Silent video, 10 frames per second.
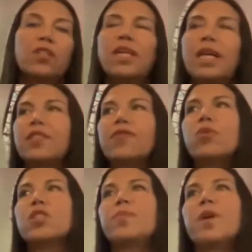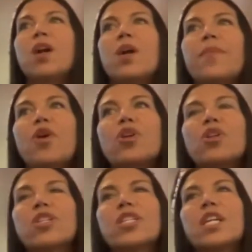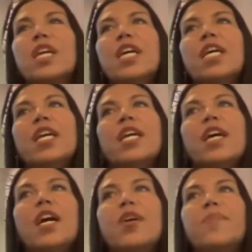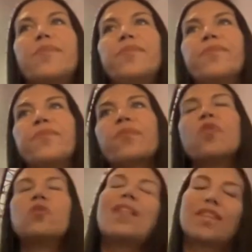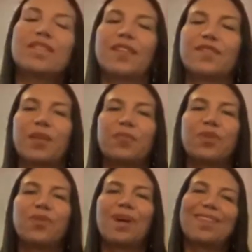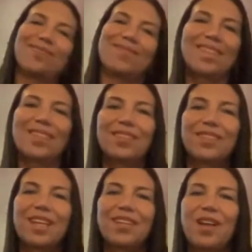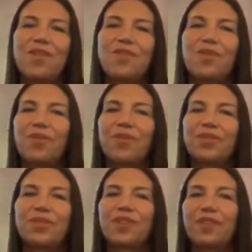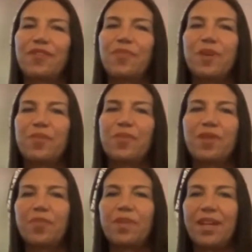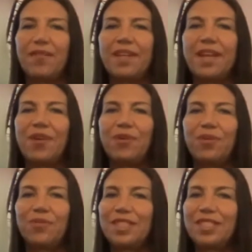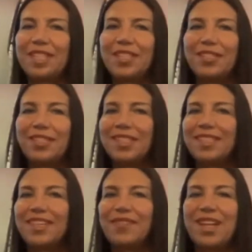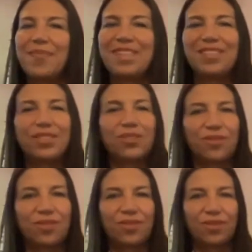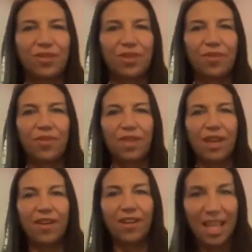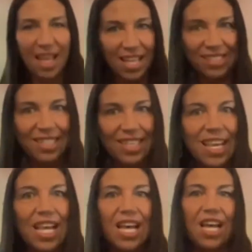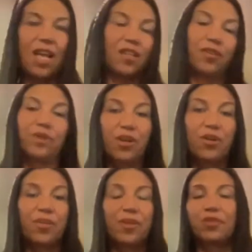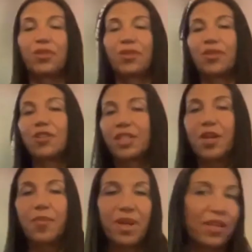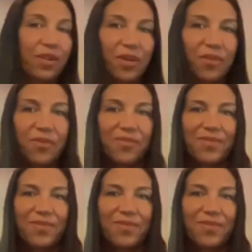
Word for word: yes, of course. But um, our, um, well, not in this lifetime. So there's, I, I don't know that there's very few people on the planet right now who will reach ascension in this lifetime. I just don't know that we're there yet. Uh, I don't know. I mean, I'm sure there are some, but you know,